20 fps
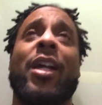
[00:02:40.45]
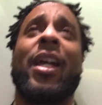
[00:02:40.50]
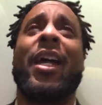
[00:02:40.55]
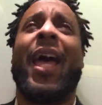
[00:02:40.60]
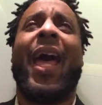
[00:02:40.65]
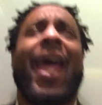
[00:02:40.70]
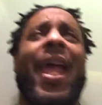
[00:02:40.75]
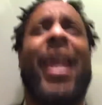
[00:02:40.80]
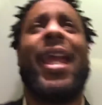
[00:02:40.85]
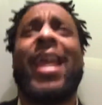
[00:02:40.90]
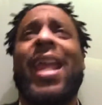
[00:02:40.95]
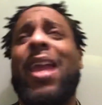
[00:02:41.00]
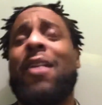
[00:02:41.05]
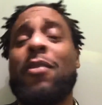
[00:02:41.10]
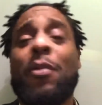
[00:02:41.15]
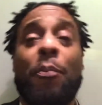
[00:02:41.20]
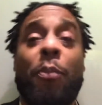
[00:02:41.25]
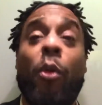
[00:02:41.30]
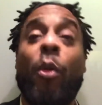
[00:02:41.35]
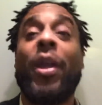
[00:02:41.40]
Hey,
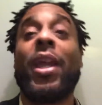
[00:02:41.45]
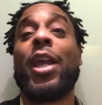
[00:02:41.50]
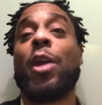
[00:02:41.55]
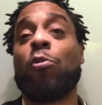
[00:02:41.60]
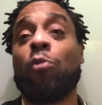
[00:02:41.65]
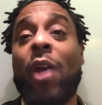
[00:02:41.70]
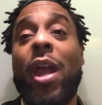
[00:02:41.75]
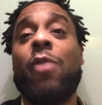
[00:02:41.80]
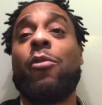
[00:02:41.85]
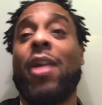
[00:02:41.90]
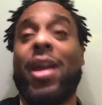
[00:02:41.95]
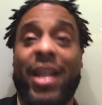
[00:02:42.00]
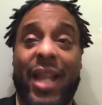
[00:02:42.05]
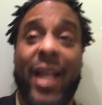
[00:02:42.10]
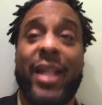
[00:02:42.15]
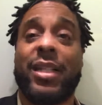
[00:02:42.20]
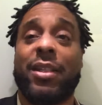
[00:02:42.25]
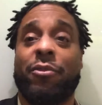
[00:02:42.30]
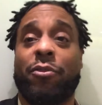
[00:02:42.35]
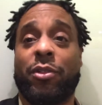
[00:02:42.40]
even Pookie and Ray Ray
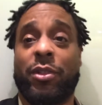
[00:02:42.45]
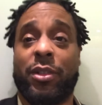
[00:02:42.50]
like the